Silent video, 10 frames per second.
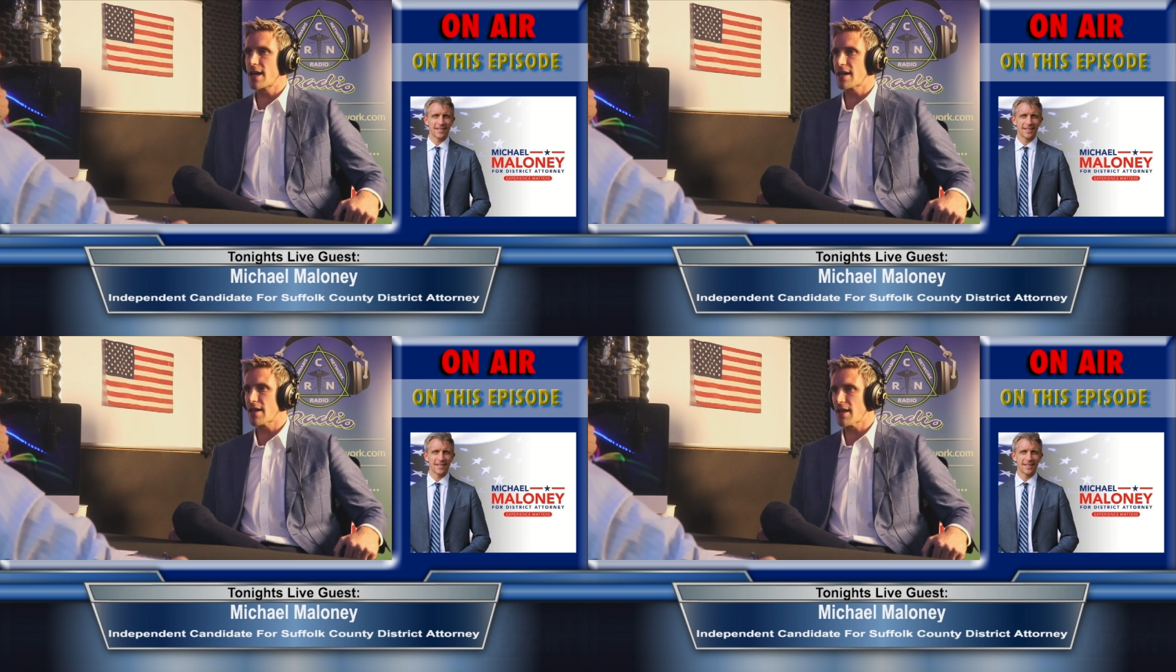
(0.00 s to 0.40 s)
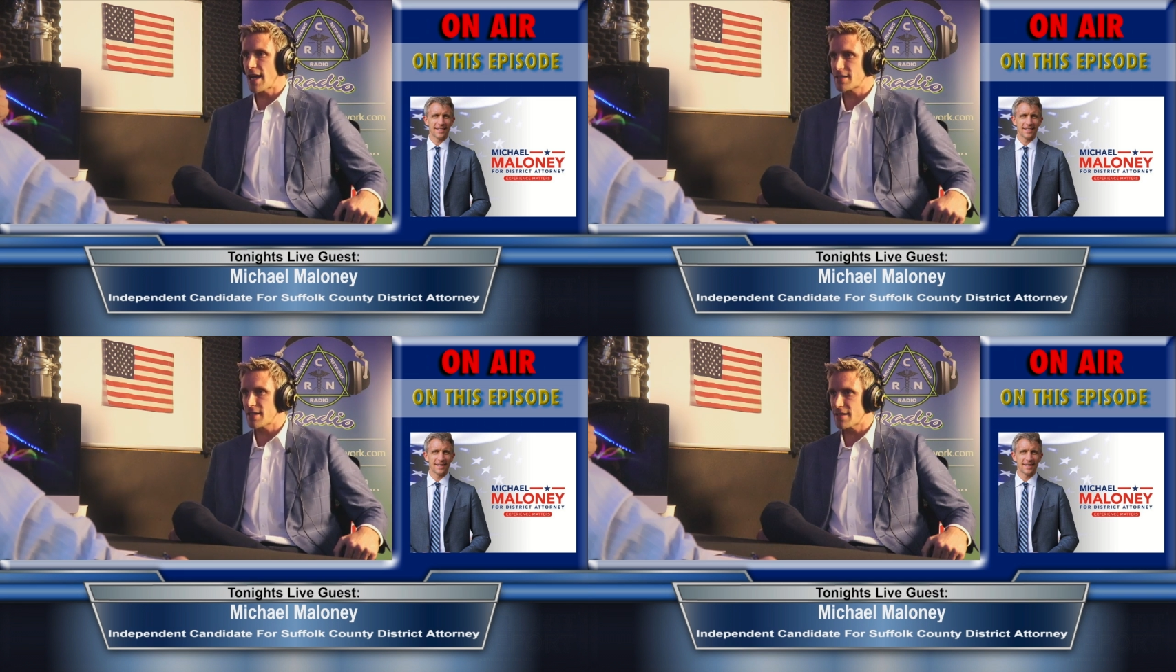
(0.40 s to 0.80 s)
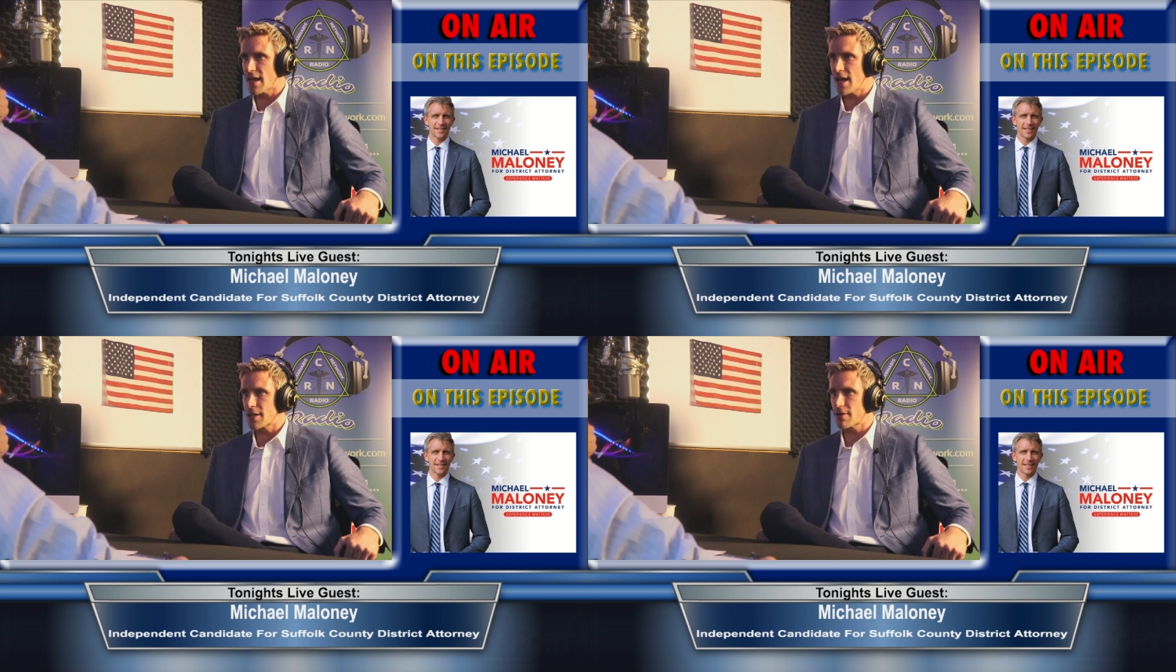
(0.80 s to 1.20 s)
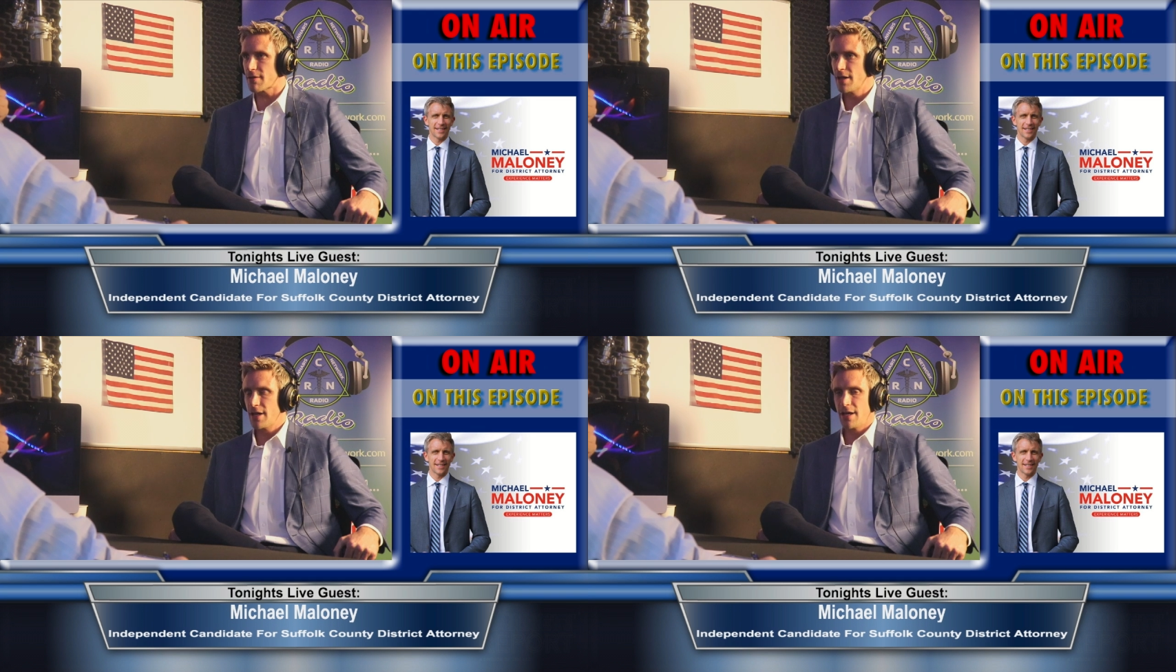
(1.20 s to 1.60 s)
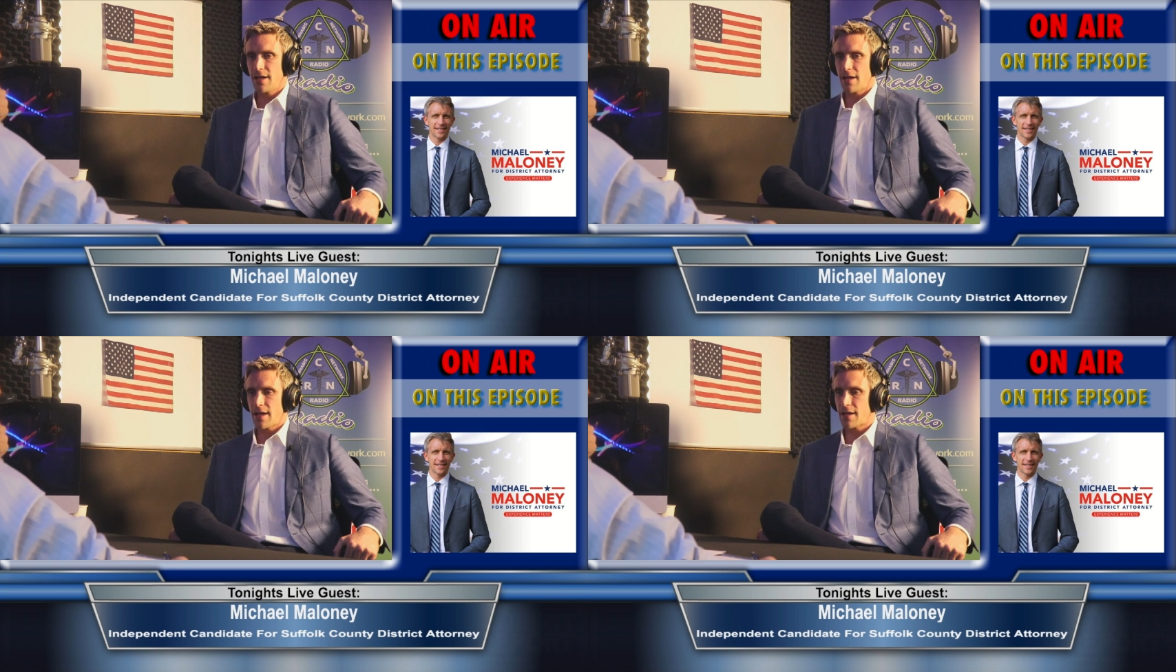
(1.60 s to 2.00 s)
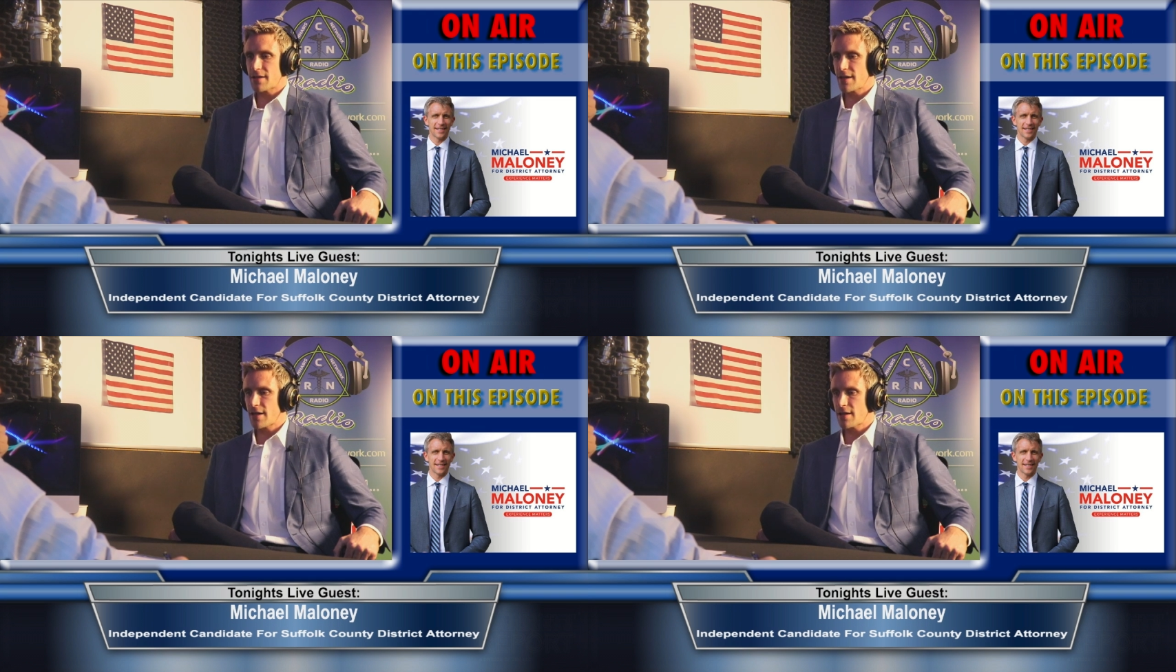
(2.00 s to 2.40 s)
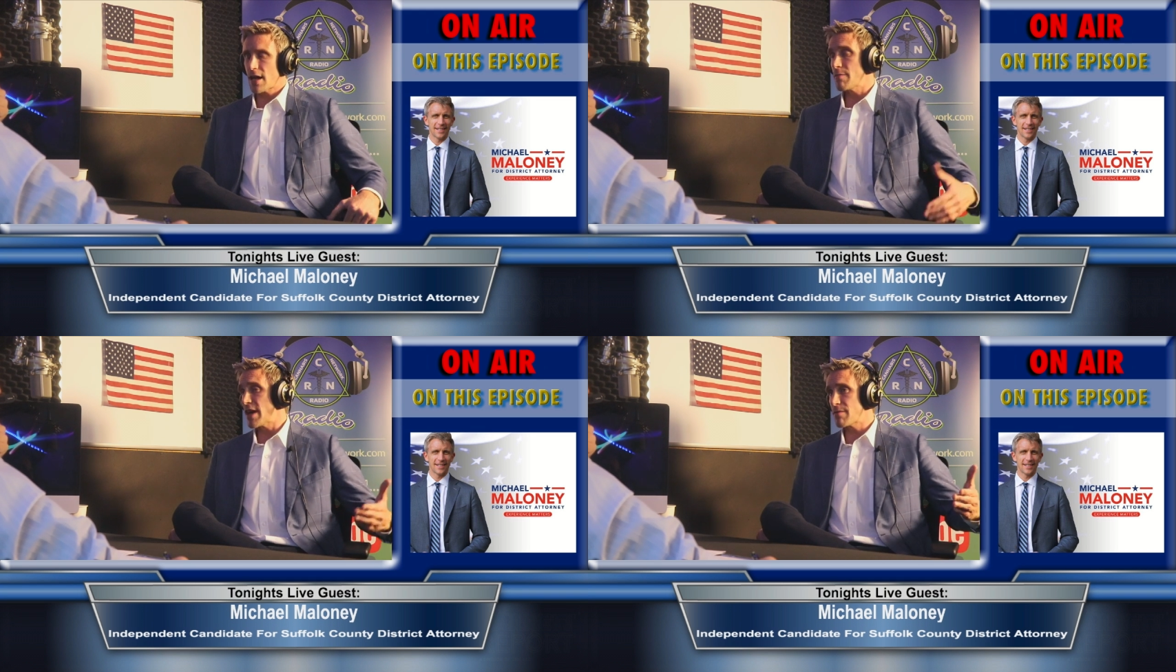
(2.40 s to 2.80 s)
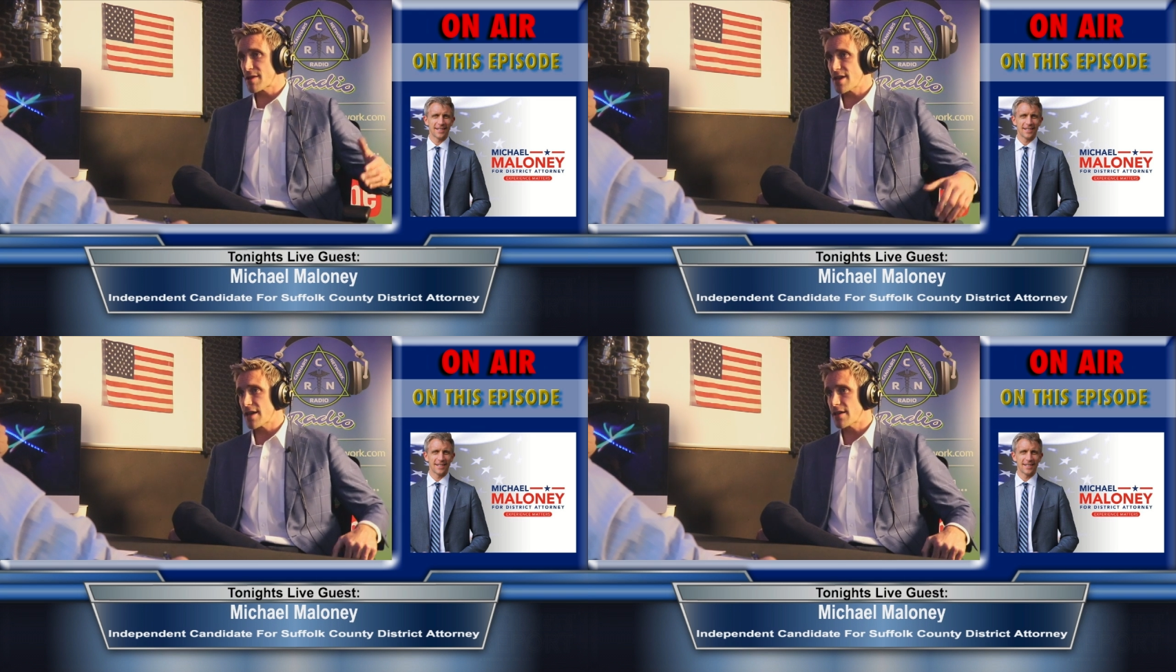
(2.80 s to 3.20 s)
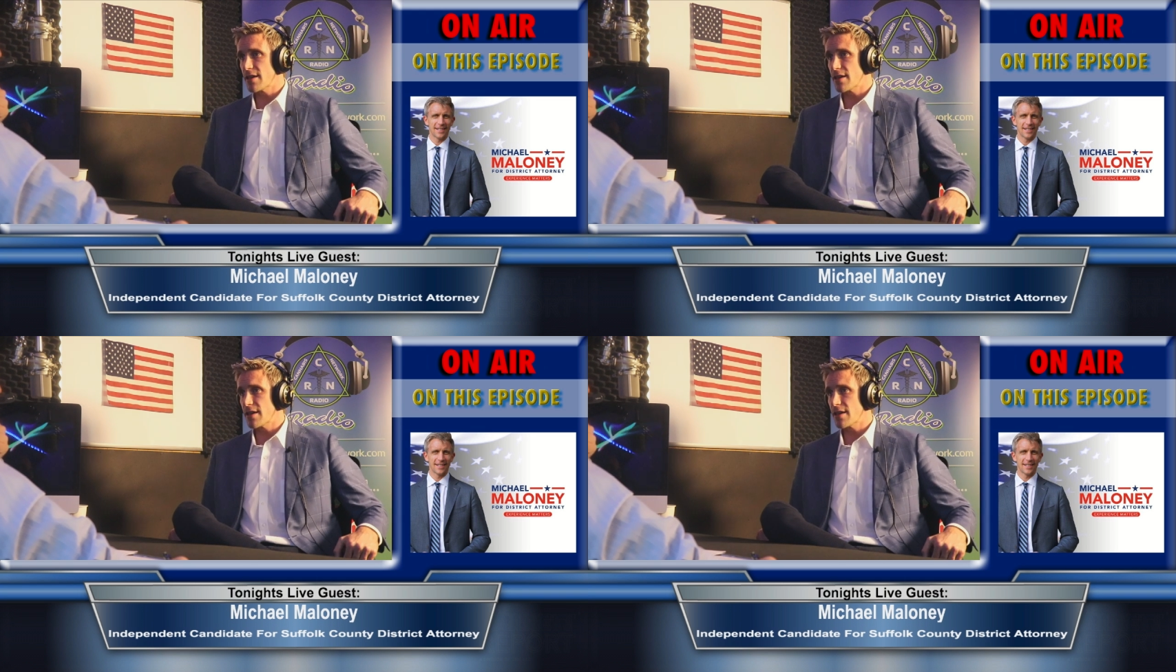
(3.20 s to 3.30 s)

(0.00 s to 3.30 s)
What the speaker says: I acted in anger, and I made a mistake.